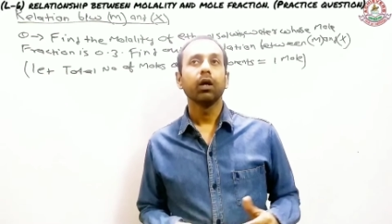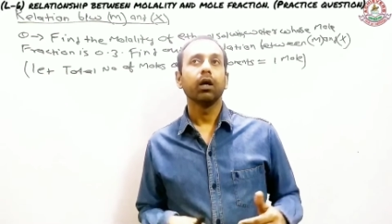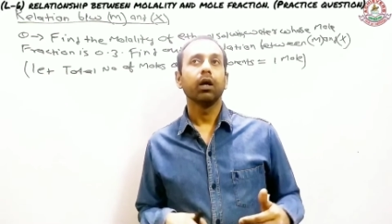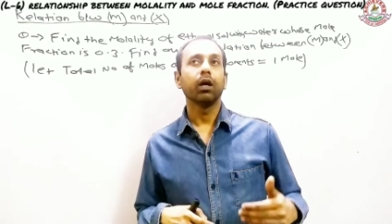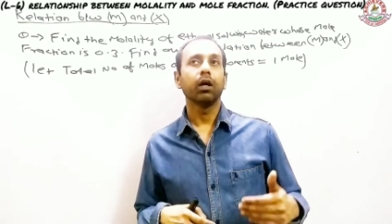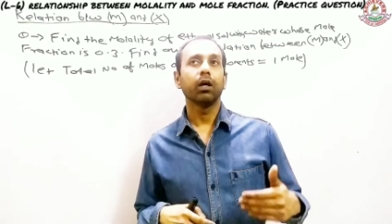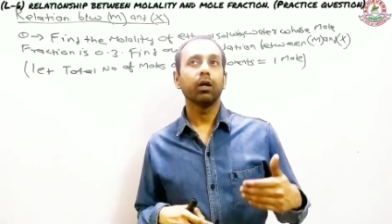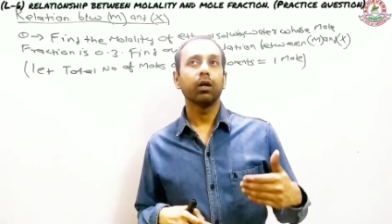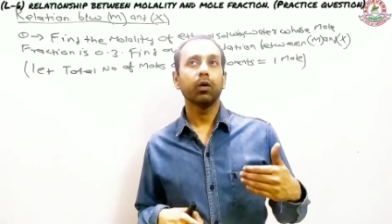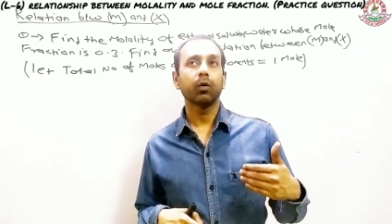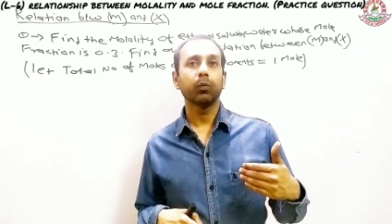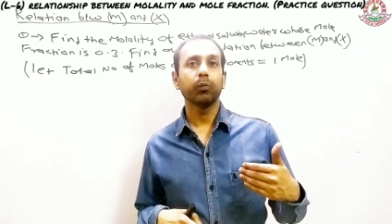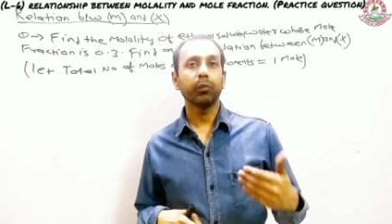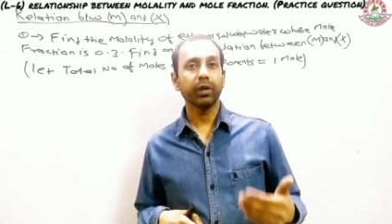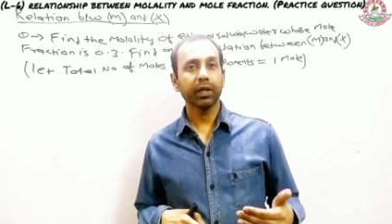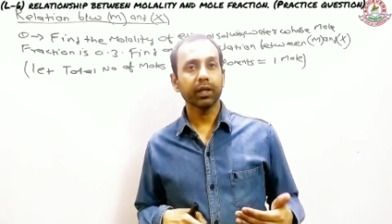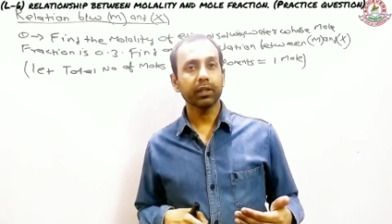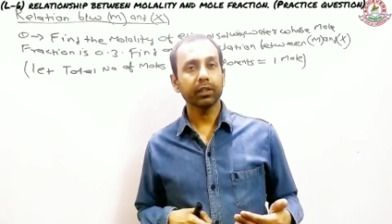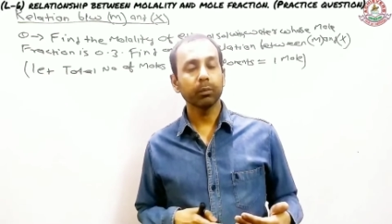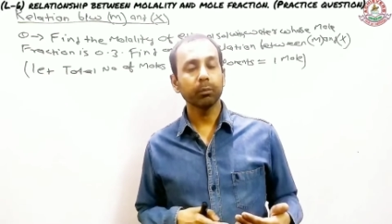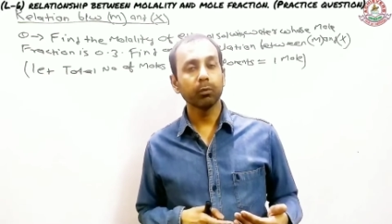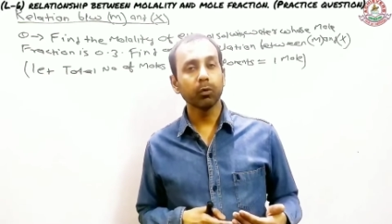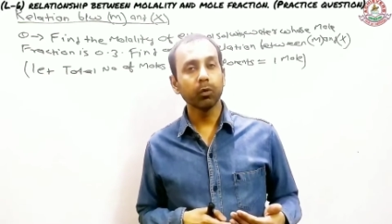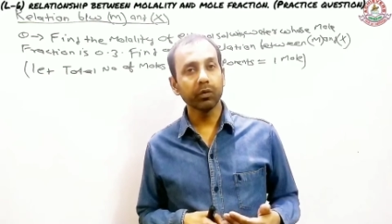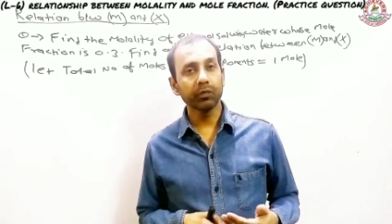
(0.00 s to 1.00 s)
where
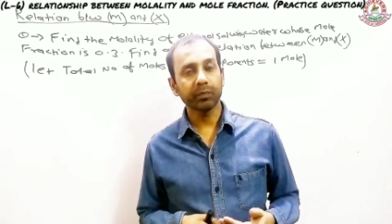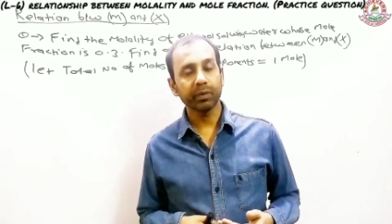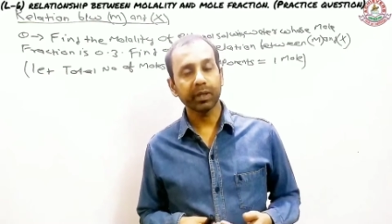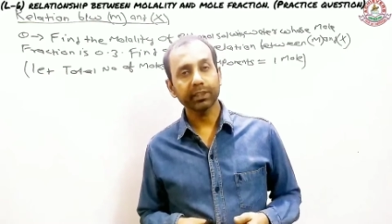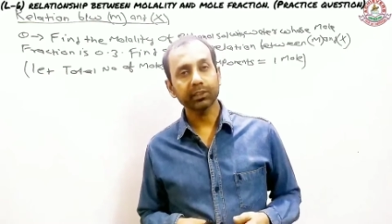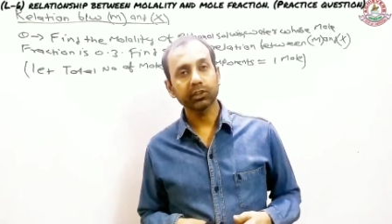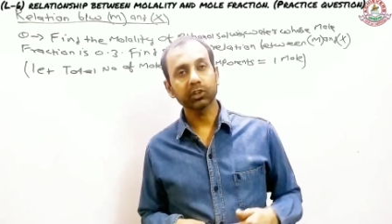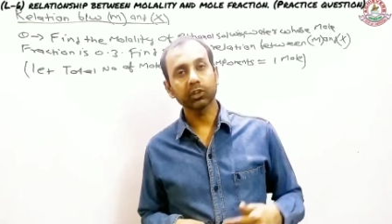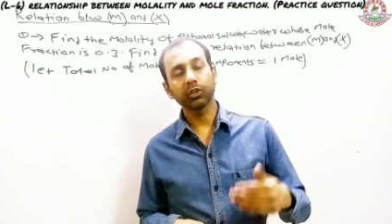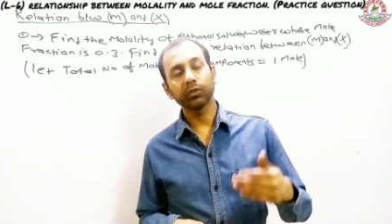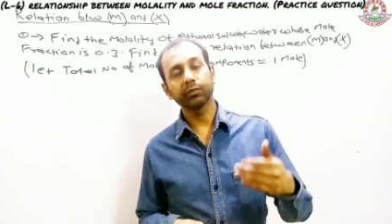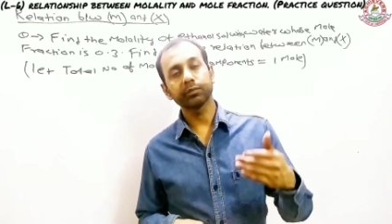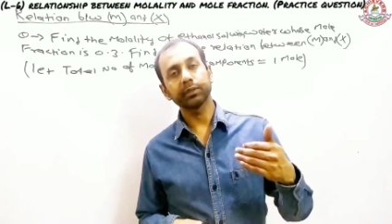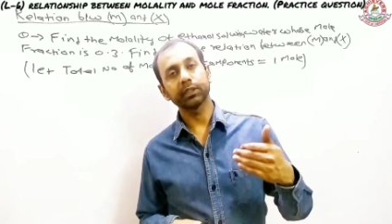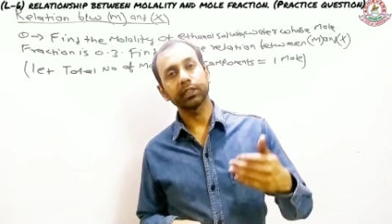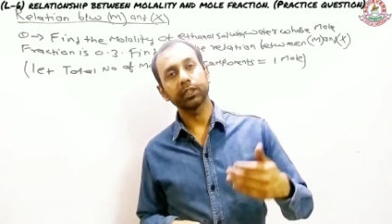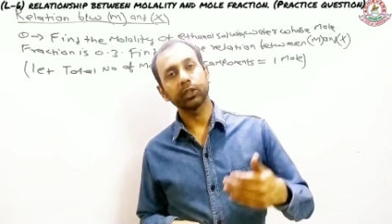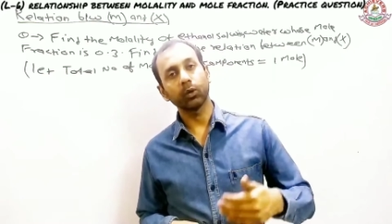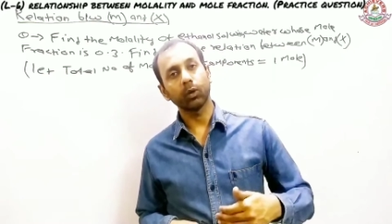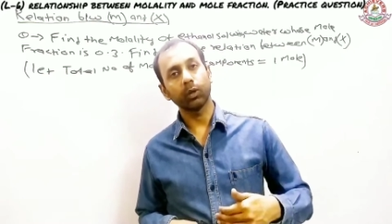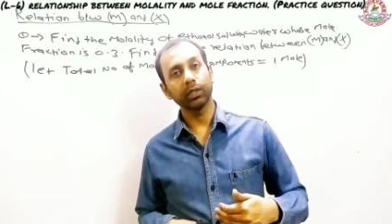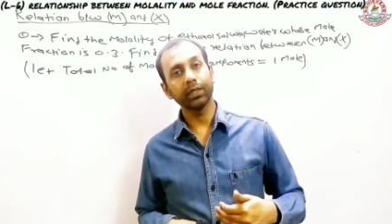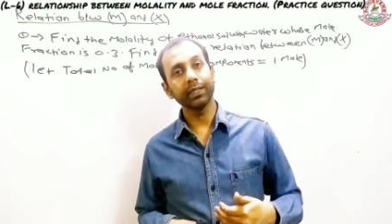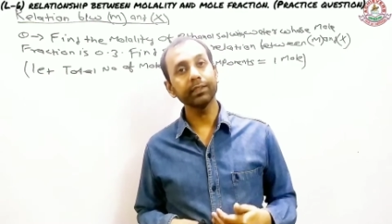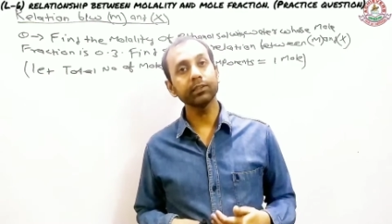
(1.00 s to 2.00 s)
the mole fraction of
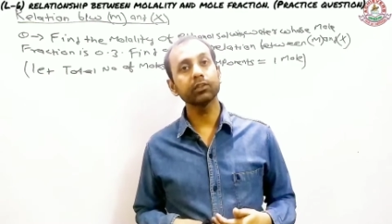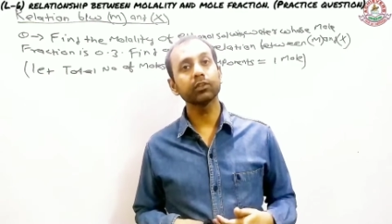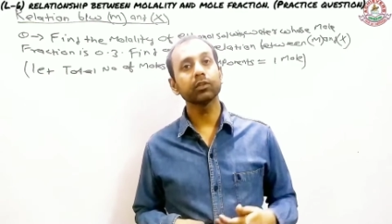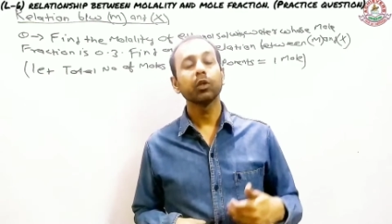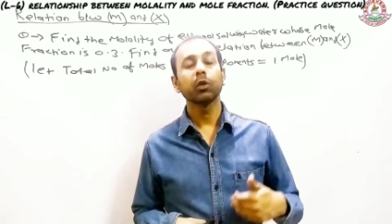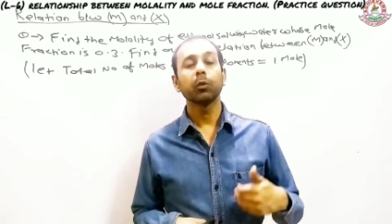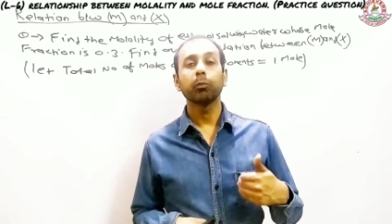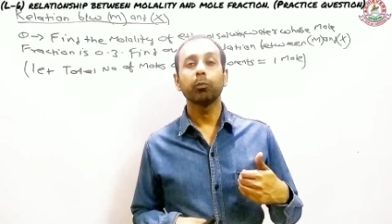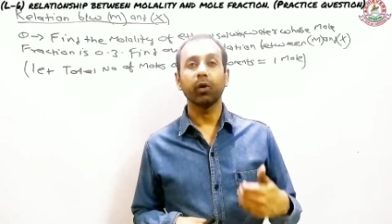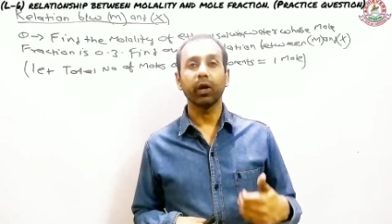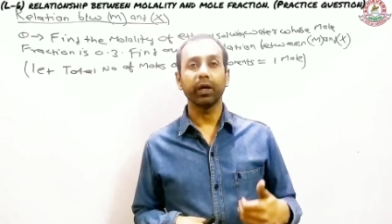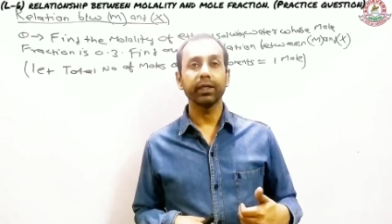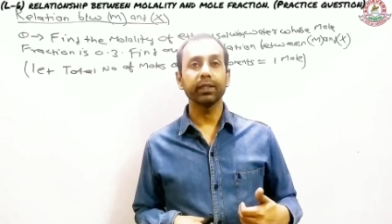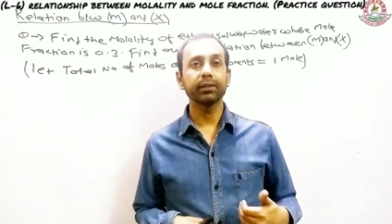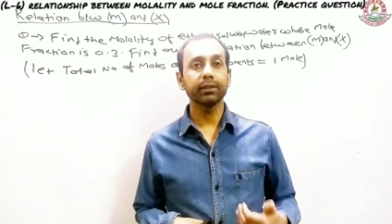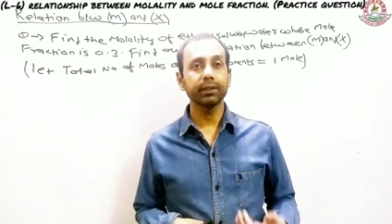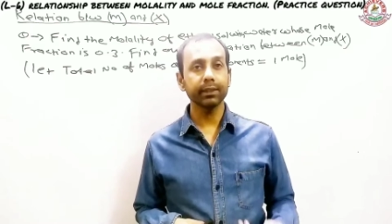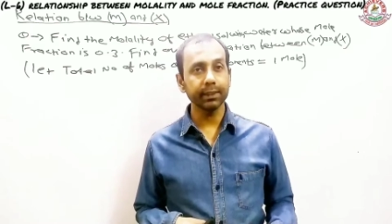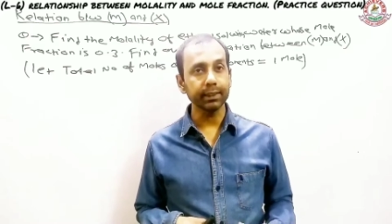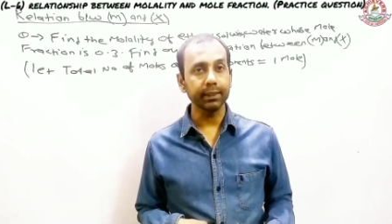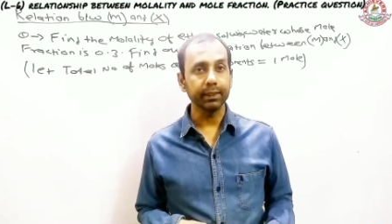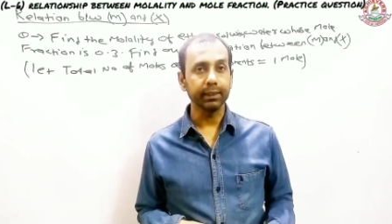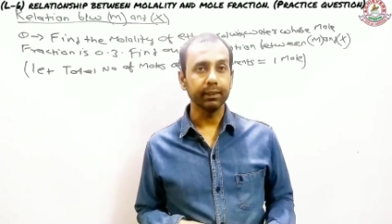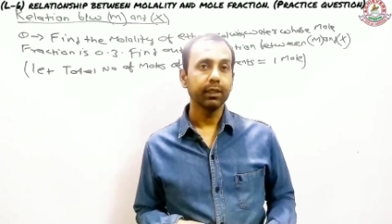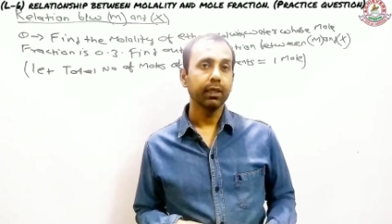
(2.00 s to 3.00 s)
ethanol is
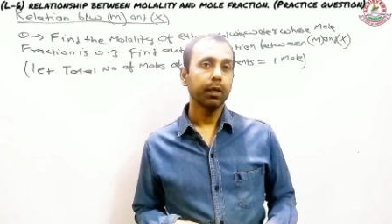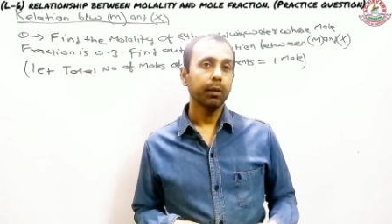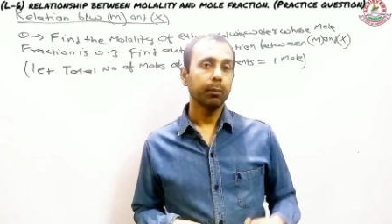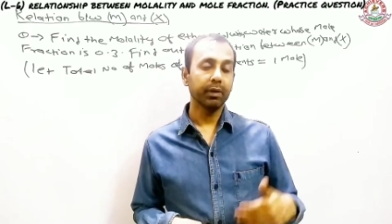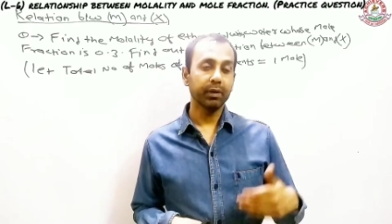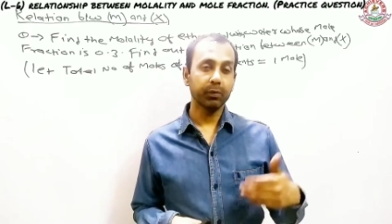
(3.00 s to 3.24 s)
0.3,